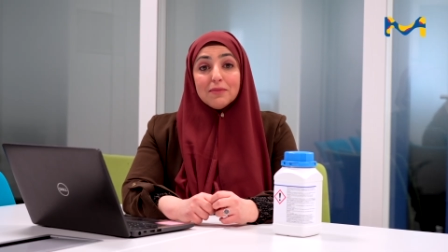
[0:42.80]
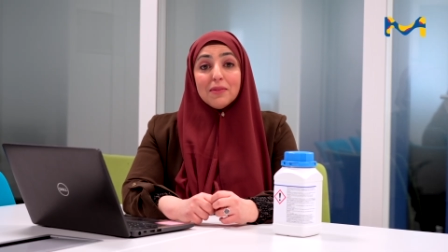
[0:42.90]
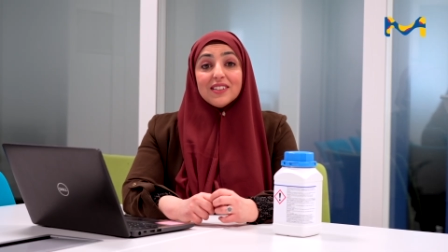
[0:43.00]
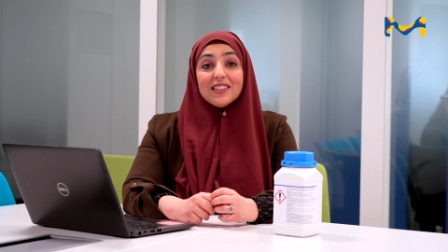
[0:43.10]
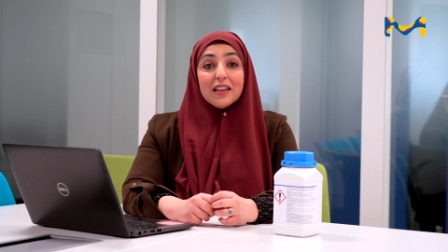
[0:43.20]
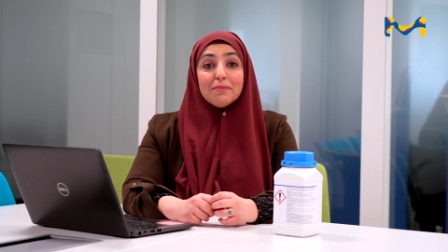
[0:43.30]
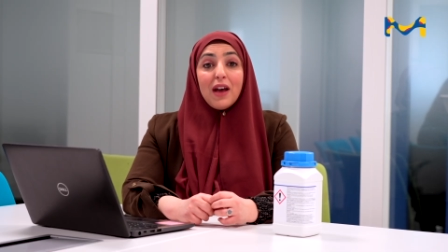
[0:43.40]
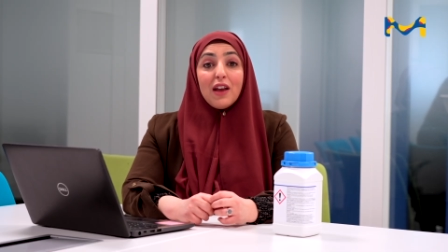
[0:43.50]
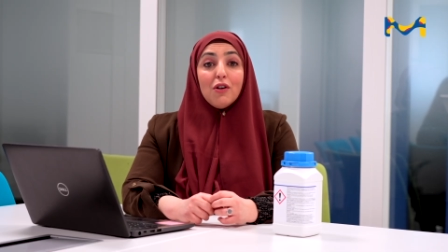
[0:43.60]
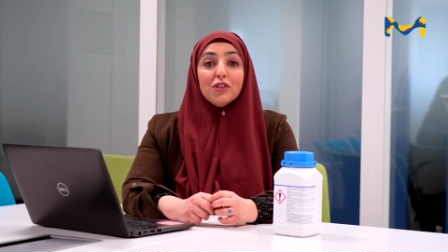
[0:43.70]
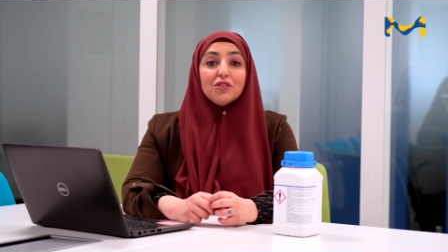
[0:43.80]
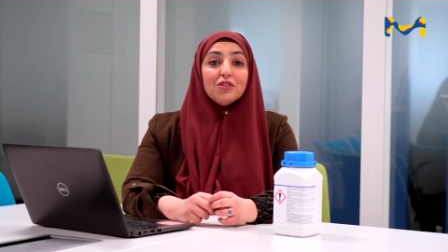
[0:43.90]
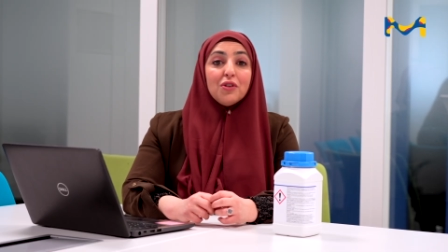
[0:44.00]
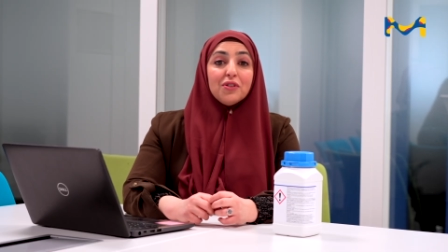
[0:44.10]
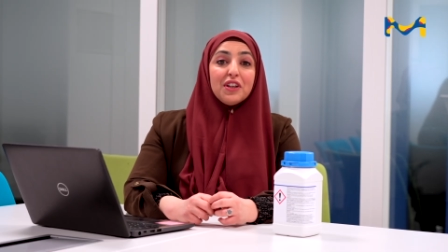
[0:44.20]
a Muslim, I
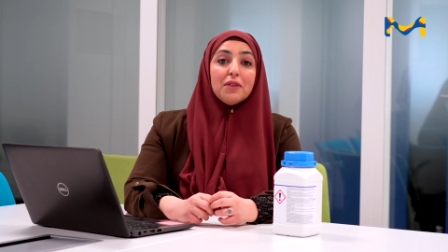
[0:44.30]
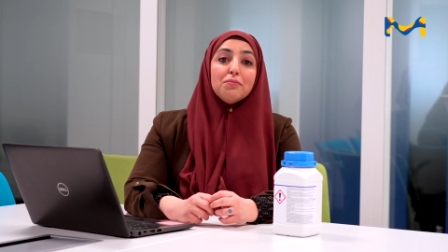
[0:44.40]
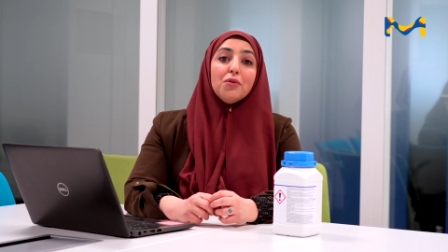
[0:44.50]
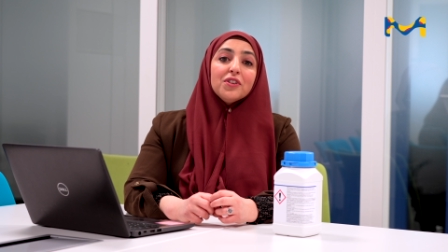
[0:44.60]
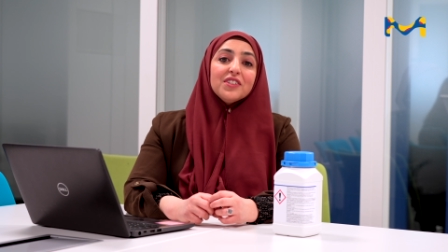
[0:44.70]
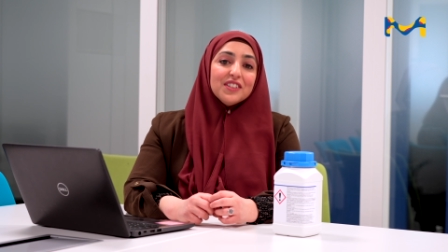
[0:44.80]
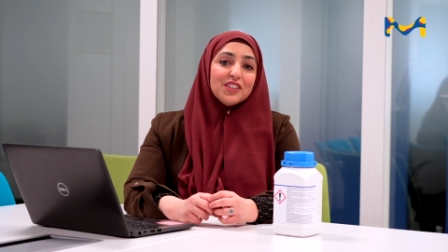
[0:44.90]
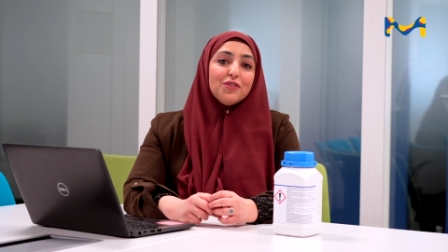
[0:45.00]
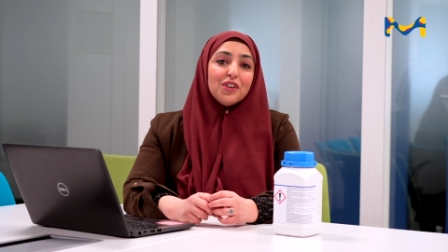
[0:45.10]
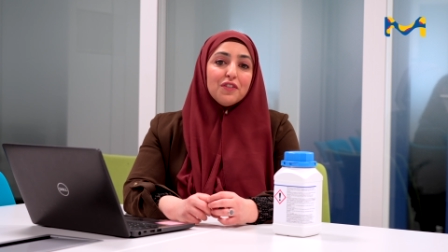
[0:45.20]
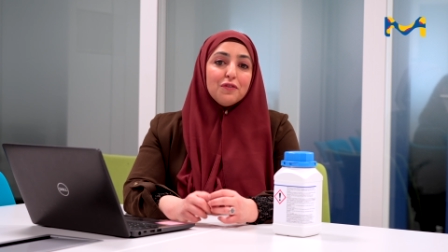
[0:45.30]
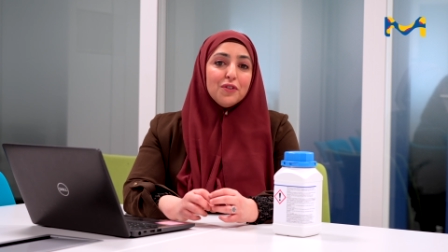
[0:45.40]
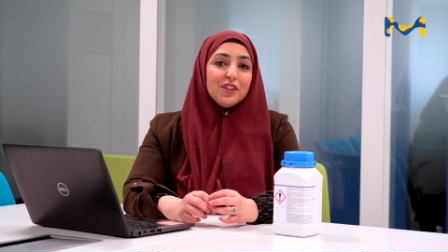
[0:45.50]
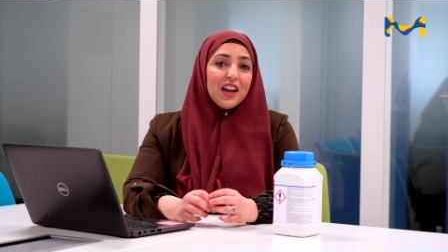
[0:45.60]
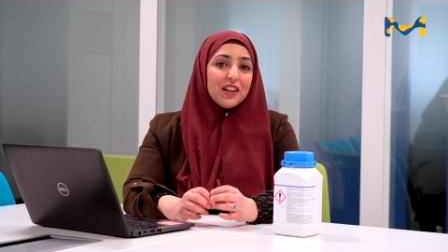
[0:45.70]
also know the importance for the
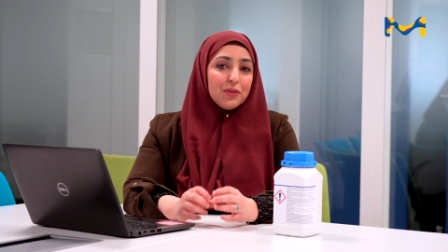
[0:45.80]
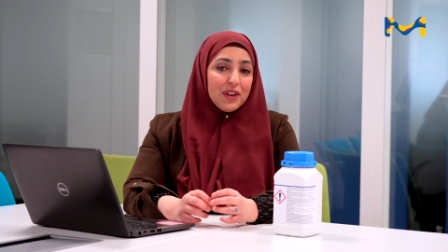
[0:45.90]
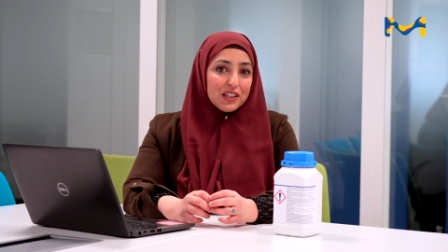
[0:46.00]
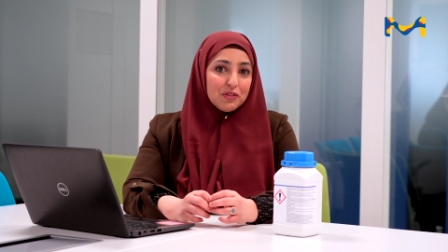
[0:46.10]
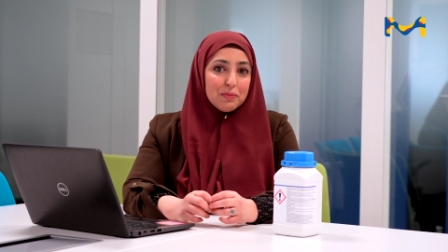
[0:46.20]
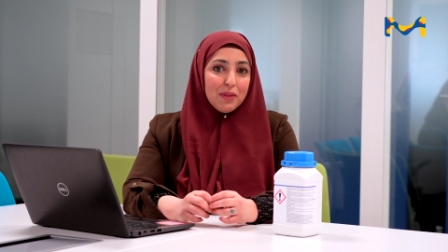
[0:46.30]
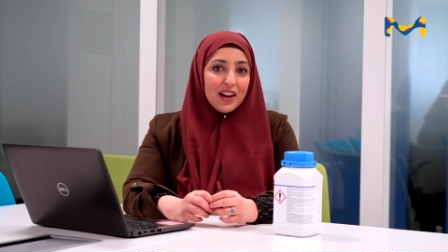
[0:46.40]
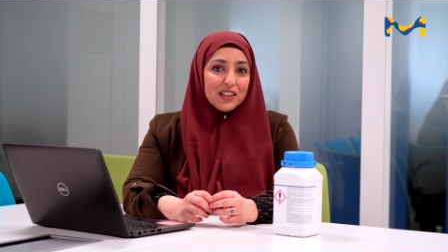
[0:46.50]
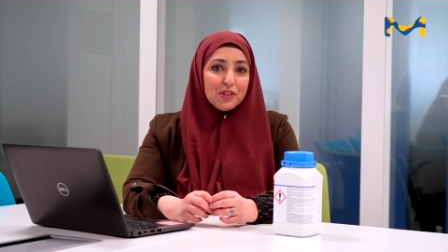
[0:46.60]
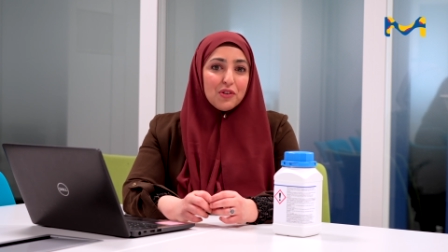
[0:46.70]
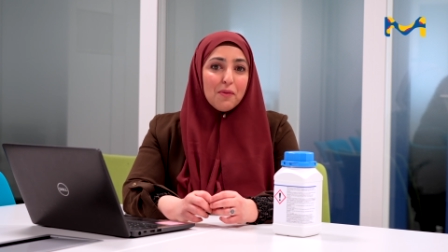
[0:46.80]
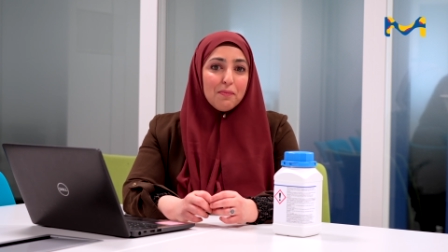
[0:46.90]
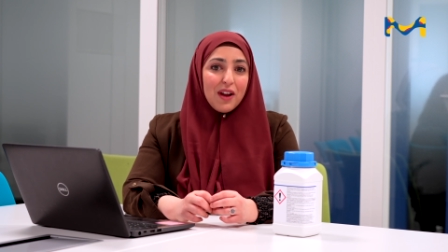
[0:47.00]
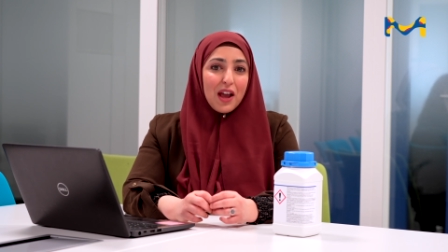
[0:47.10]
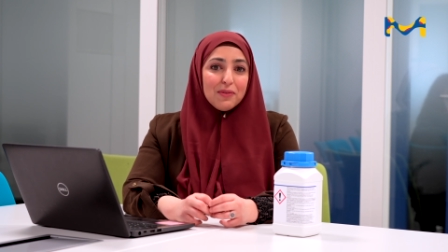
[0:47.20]
food and drinks we buy to
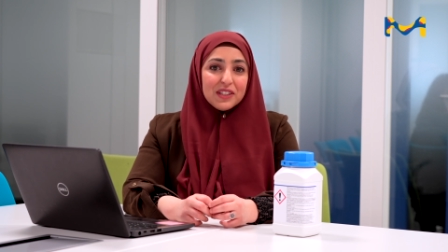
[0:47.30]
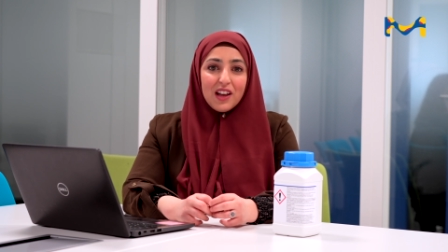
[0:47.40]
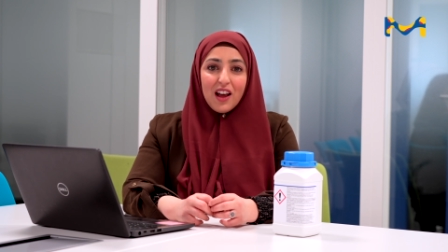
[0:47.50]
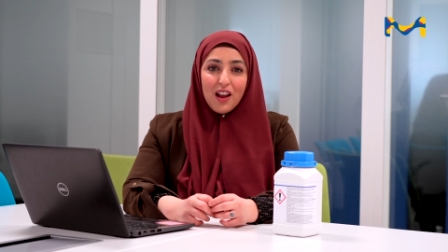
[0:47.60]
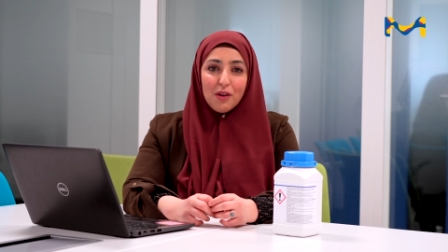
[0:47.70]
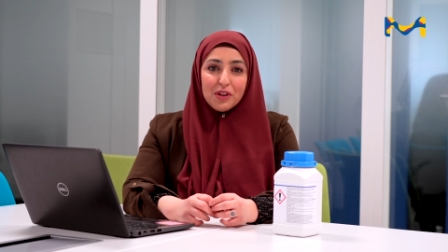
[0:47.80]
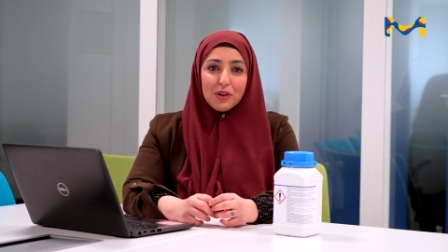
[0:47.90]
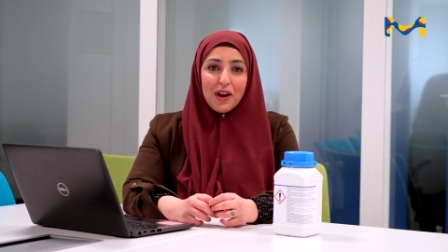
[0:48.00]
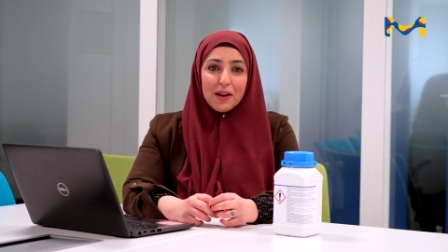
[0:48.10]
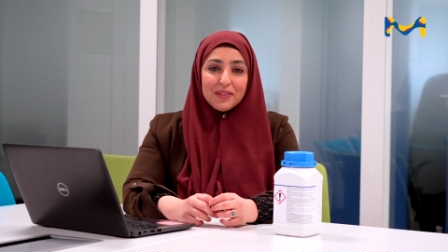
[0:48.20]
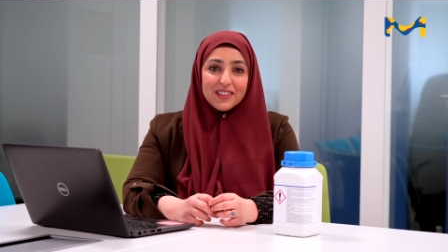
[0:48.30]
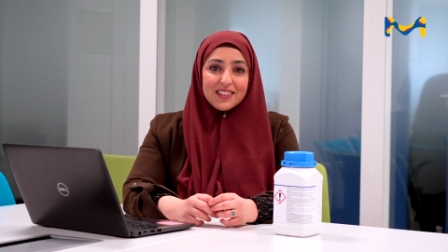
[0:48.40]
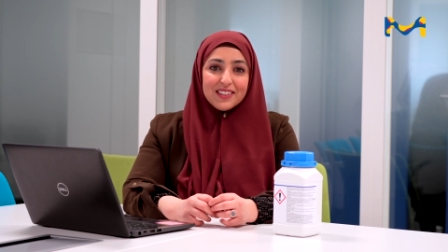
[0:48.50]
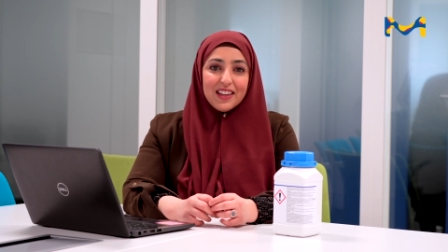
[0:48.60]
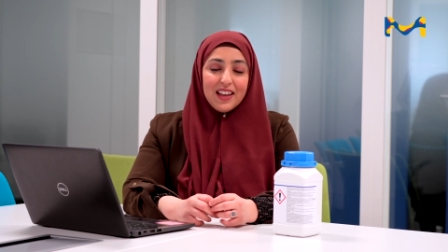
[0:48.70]
comply with the halal
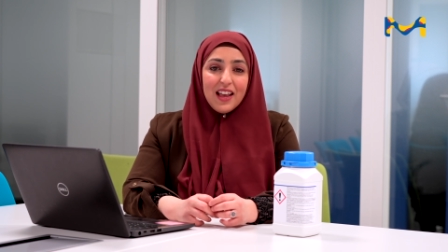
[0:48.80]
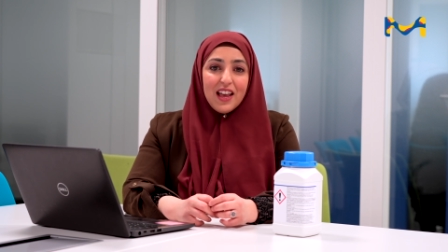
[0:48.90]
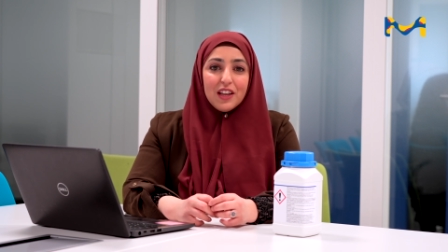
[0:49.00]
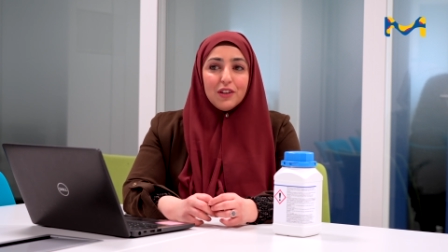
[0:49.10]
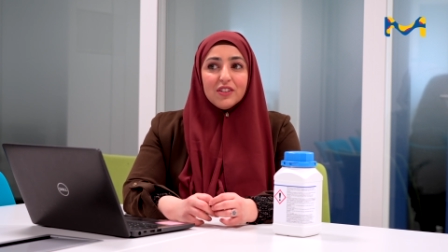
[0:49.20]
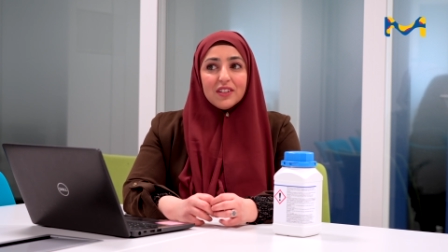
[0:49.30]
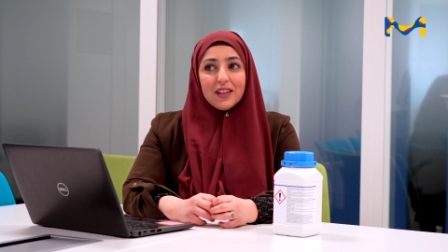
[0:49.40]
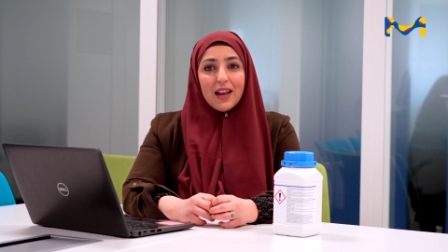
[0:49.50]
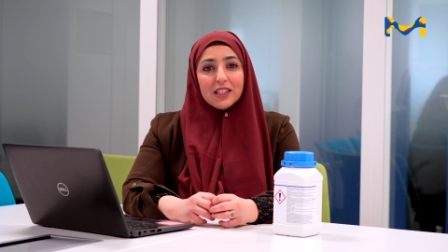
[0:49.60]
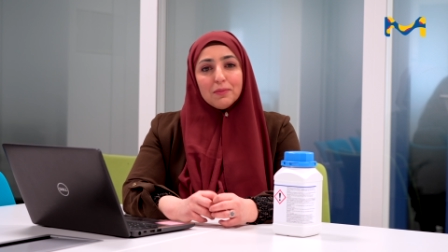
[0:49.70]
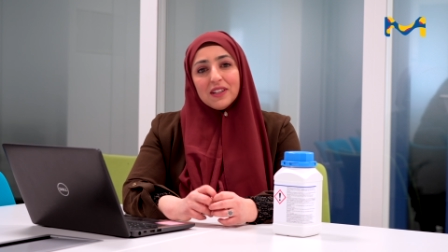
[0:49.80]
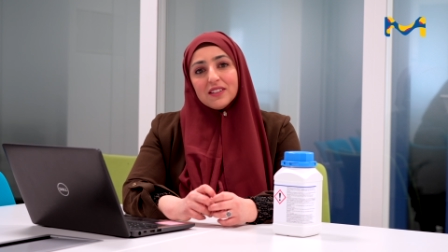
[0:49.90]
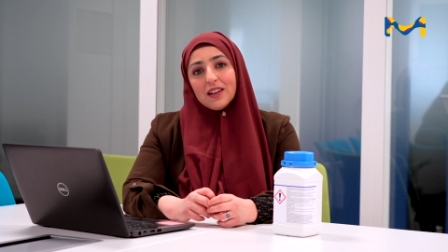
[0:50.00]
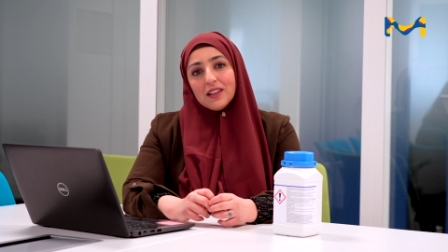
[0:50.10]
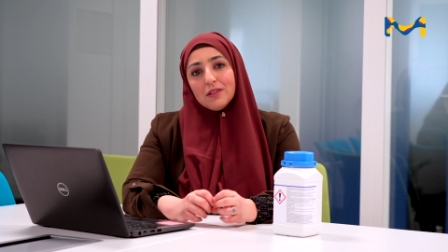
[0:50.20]
requirements. Usually I
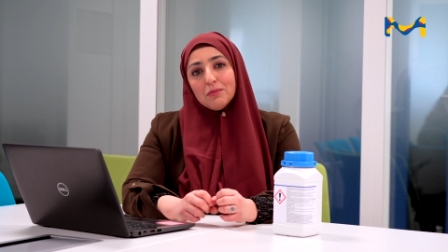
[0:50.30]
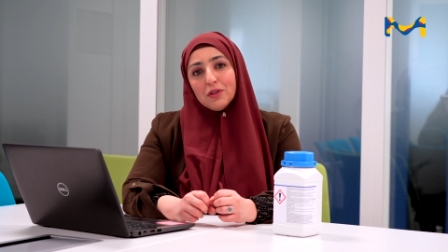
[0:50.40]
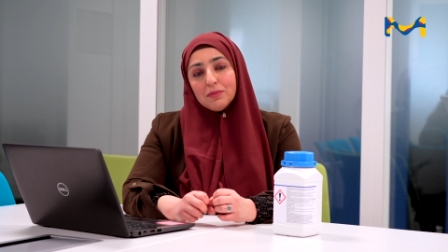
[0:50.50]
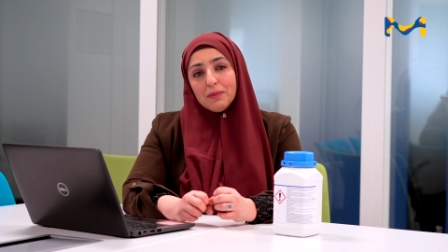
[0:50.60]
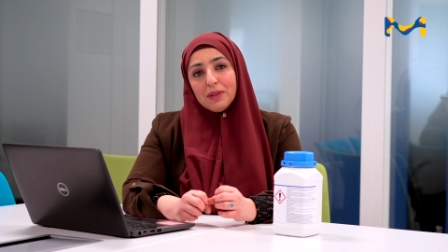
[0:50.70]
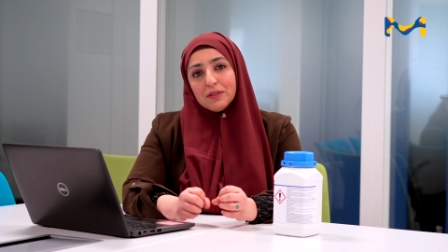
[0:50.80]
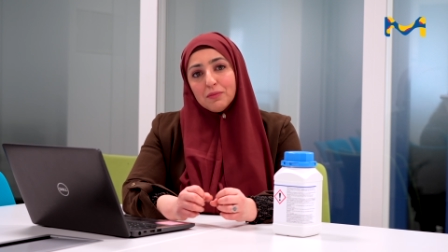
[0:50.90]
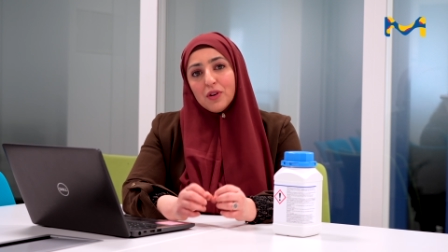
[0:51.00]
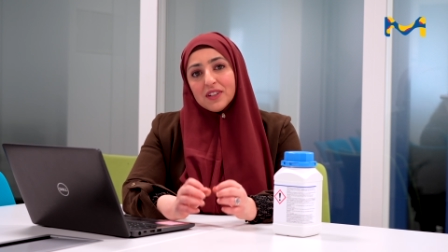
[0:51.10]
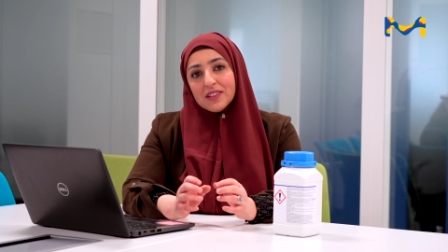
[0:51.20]
spend a little bit more